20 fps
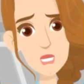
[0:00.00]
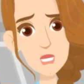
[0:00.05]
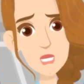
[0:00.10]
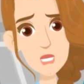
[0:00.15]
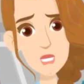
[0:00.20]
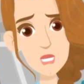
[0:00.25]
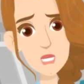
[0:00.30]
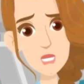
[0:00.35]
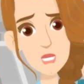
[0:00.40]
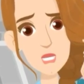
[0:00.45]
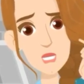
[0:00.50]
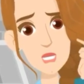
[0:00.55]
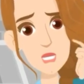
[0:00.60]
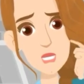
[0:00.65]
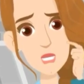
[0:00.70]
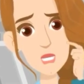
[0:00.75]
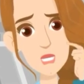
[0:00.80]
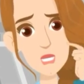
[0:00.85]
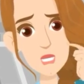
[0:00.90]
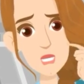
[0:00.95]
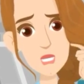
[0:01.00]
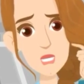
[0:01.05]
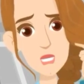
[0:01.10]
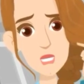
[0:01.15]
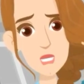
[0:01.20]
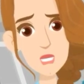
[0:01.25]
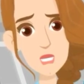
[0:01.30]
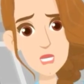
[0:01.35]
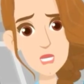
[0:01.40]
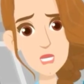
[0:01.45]

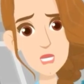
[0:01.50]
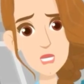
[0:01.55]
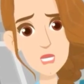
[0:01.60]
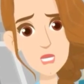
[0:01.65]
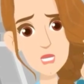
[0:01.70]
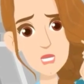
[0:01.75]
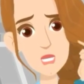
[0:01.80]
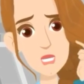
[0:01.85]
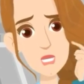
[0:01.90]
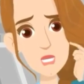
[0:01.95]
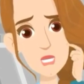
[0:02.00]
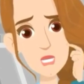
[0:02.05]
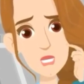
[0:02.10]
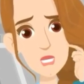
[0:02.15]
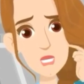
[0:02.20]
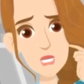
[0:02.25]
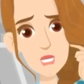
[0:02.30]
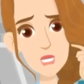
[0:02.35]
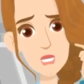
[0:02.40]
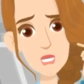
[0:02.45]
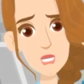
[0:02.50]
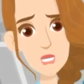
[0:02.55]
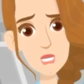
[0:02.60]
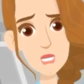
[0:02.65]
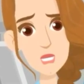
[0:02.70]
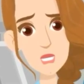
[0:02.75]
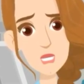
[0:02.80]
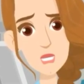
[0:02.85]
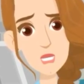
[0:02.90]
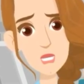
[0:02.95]

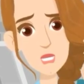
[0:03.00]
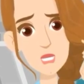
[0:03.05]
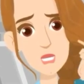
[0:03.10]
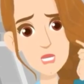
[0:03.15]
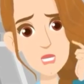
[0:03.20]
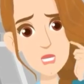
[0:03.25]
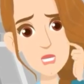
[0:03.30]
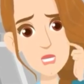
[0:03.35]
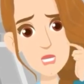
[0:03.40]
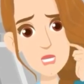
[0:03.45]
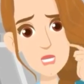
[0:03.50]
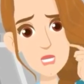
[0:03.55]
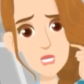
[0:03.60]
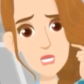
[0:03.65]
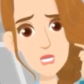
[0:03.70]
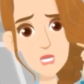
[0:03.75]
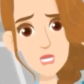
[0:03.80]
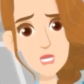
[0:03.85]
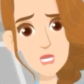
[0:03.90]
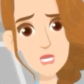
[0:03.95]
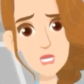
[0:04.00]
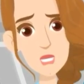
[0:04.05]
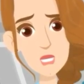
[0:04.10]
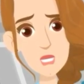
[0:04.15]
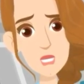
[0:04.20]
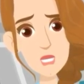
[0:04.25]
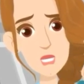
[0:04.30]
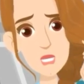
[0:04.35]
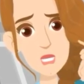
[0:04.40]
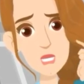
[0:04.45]

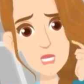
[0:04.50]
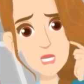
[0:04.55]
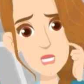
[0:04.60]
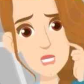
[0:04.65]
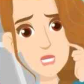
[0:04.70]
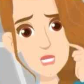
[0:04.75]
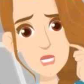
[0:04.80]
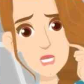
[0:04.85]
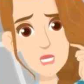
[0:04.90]
(not speaking)